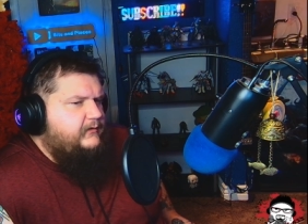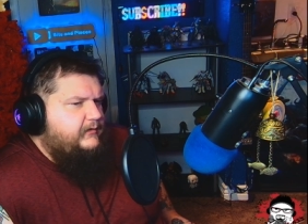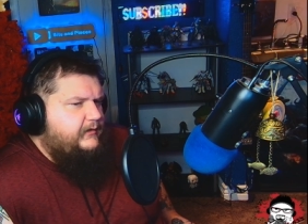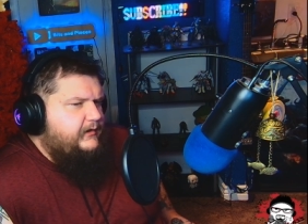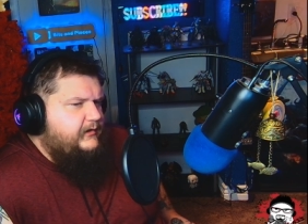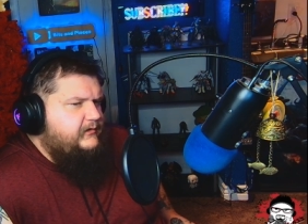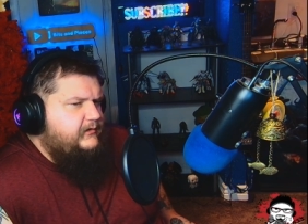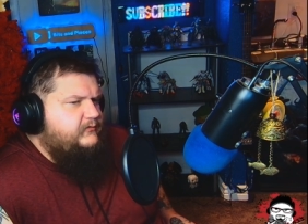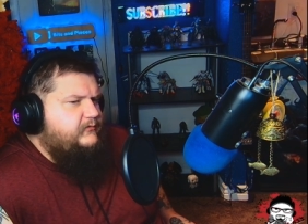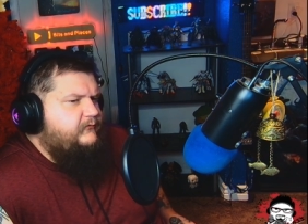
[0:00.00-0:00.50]

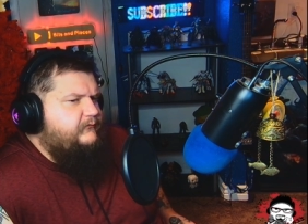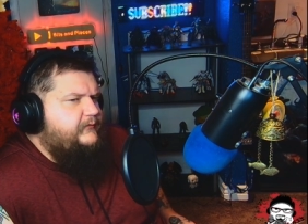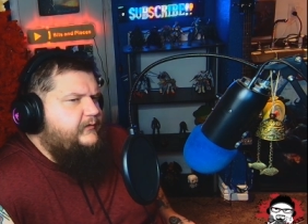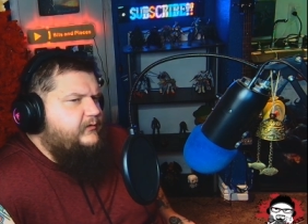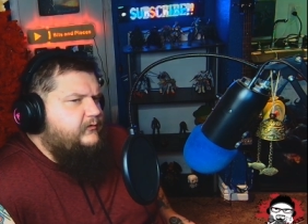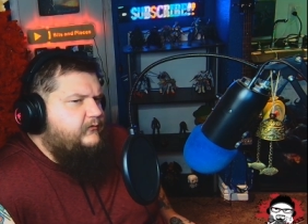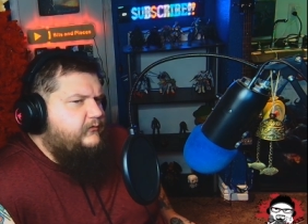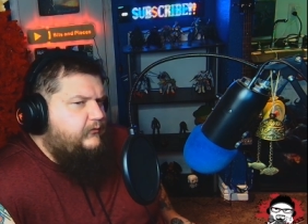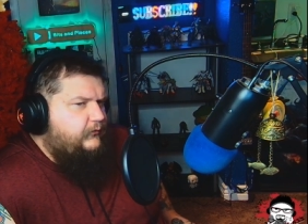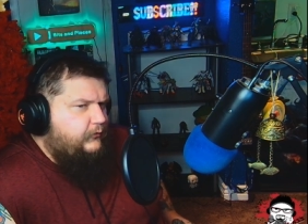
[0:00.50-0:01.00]
Layers of
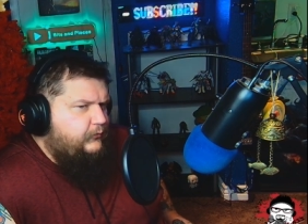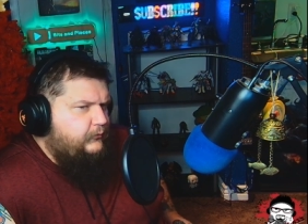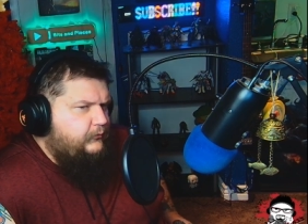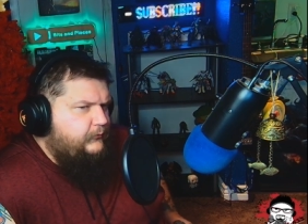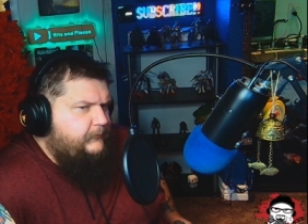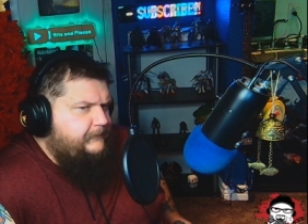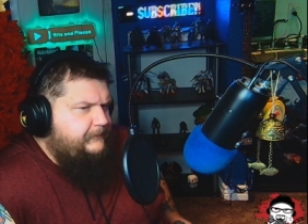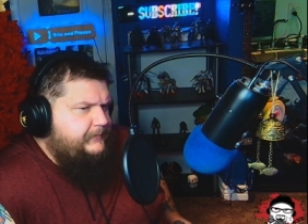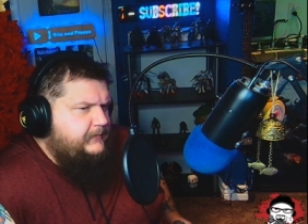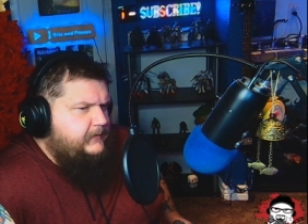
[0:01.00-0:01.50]
Fear
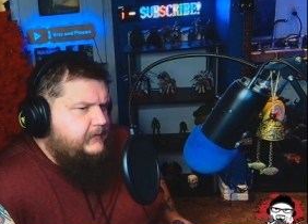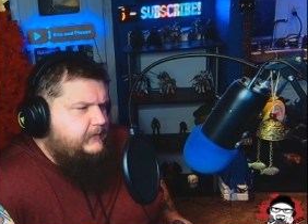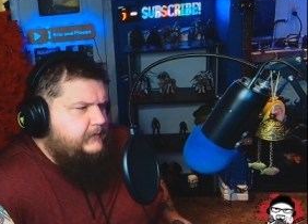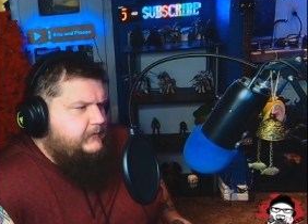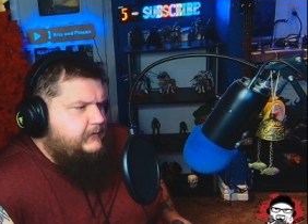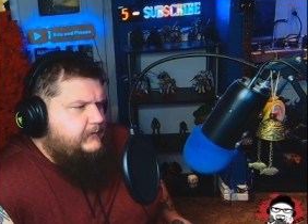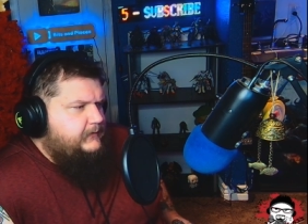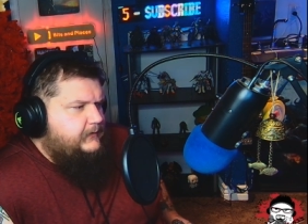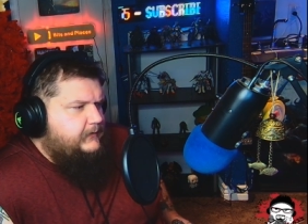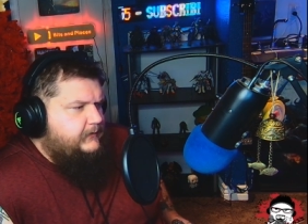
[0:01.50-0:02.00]
2.
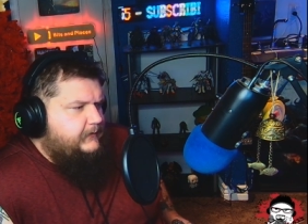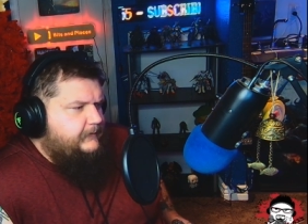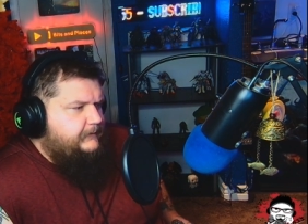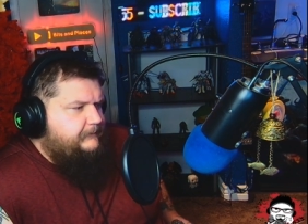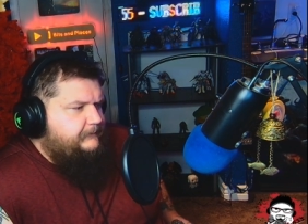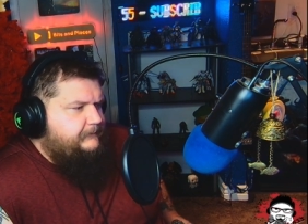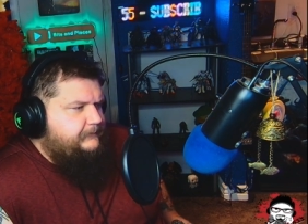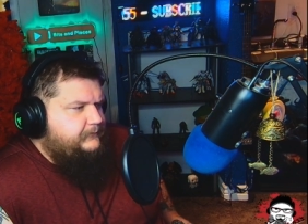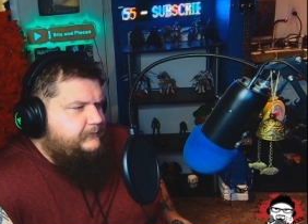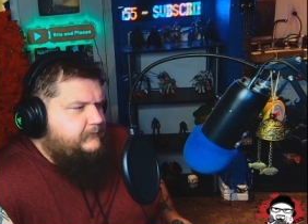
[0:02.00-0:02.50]

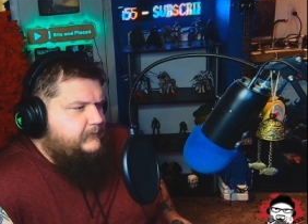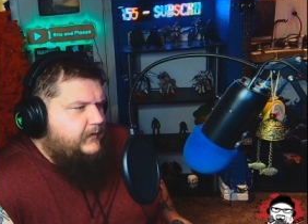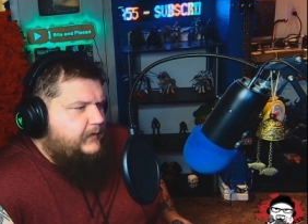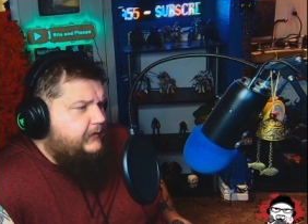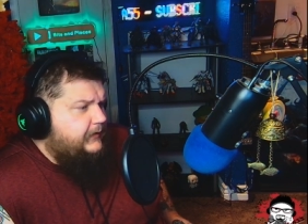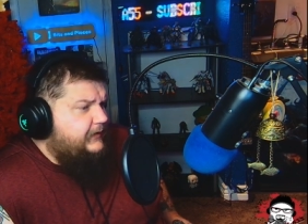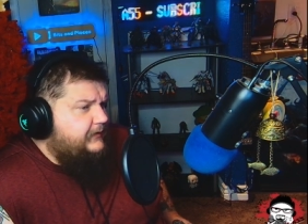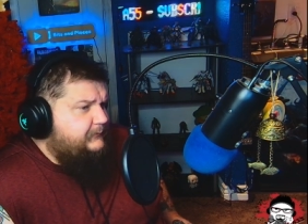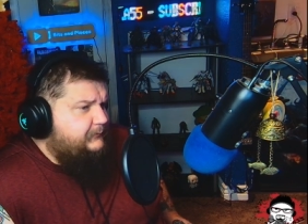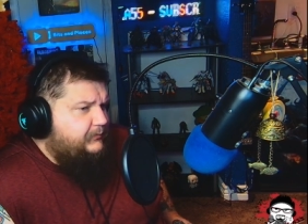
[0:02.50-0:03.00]
Um, I
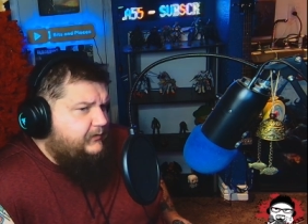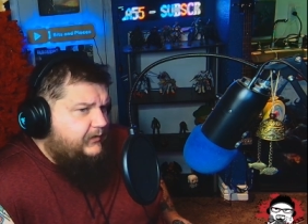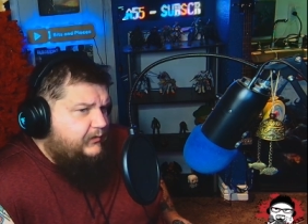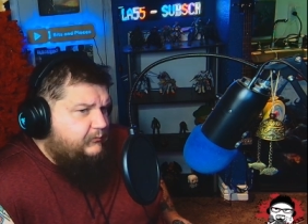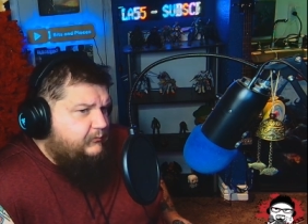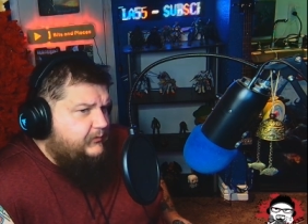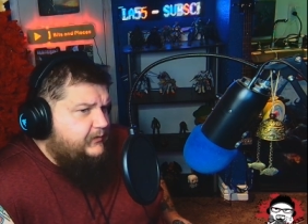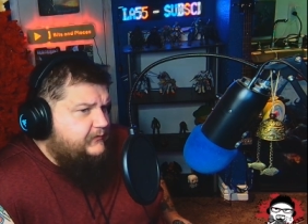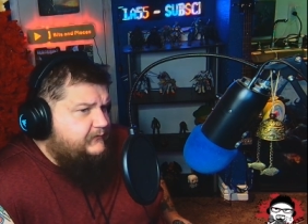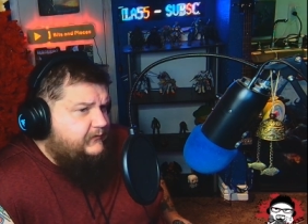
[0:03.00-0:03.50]
like Blair
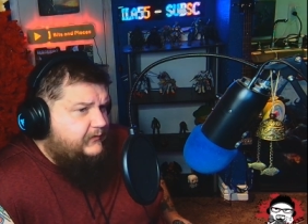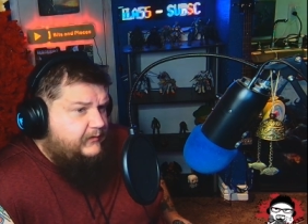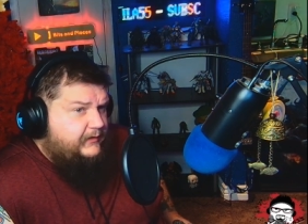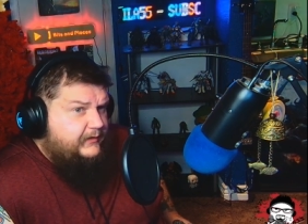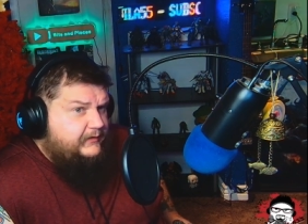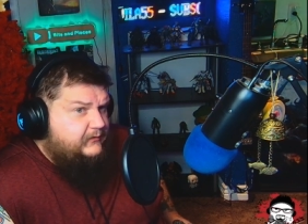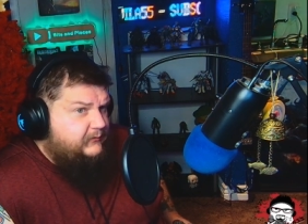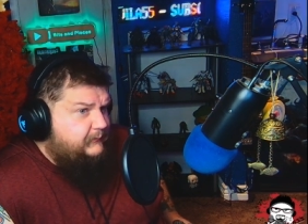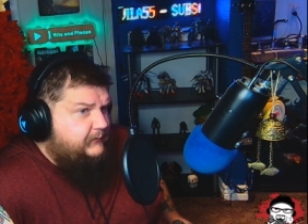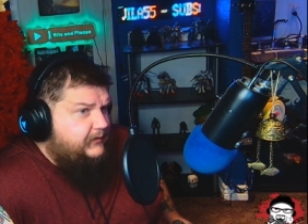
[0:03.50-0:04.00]
Witch. I
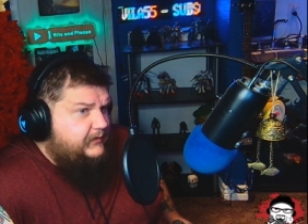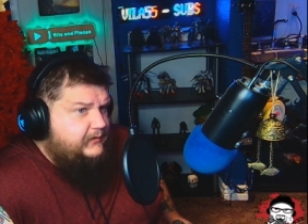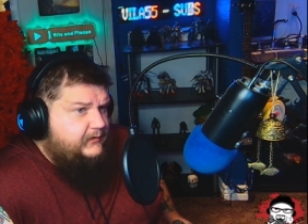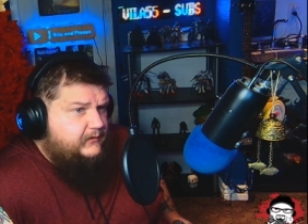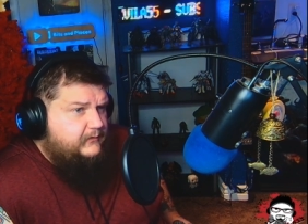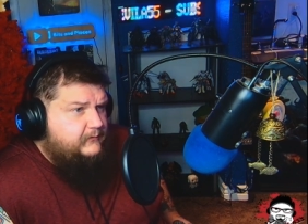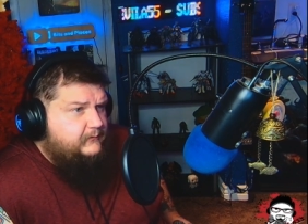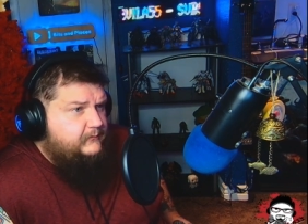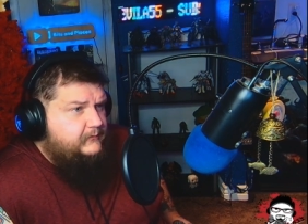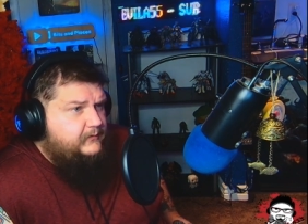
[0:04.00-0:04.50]
like the
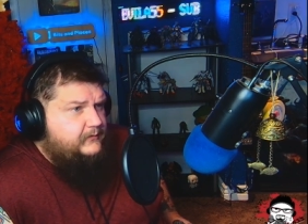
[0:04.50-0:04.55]
Medium.